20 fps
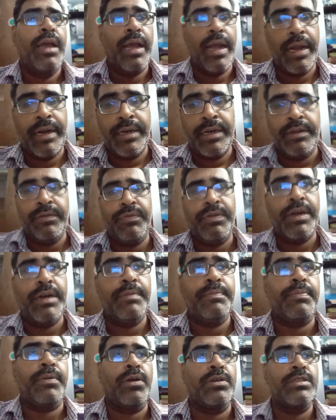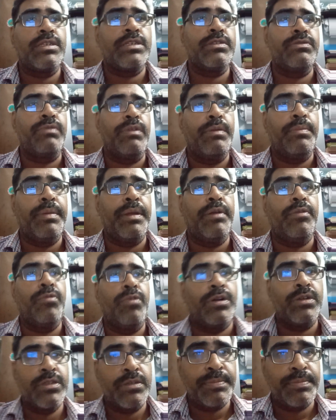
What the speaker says: and different process will be involved.